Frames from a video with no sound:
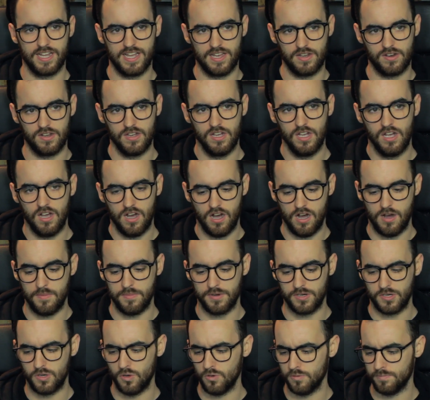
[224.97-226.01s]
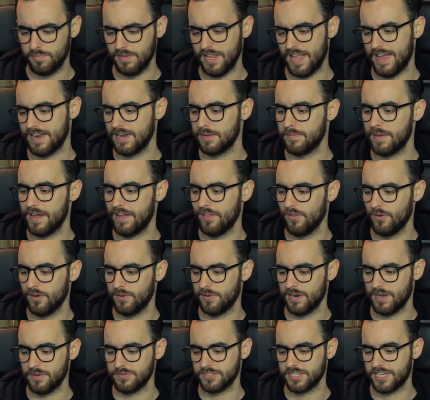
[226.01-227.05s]
I had a gold platinum
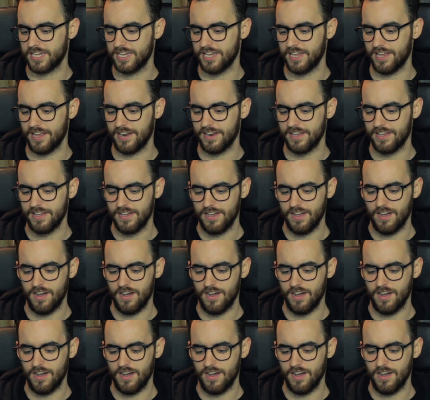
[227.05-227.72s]
alloy when I was a kid,